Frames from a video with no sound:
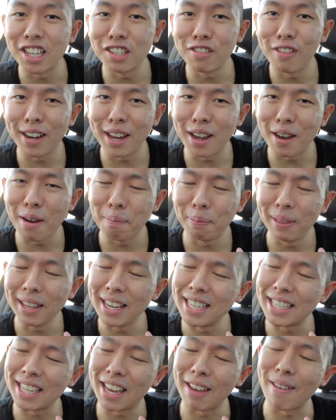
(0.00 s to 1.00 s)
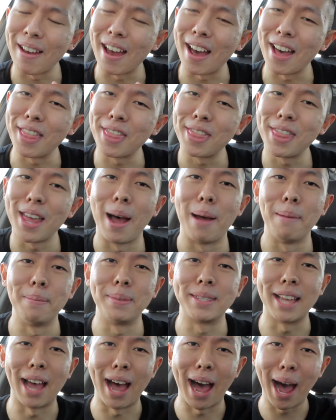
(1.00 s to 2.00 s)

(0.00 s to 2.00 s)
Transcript: this video, please give it a thumbs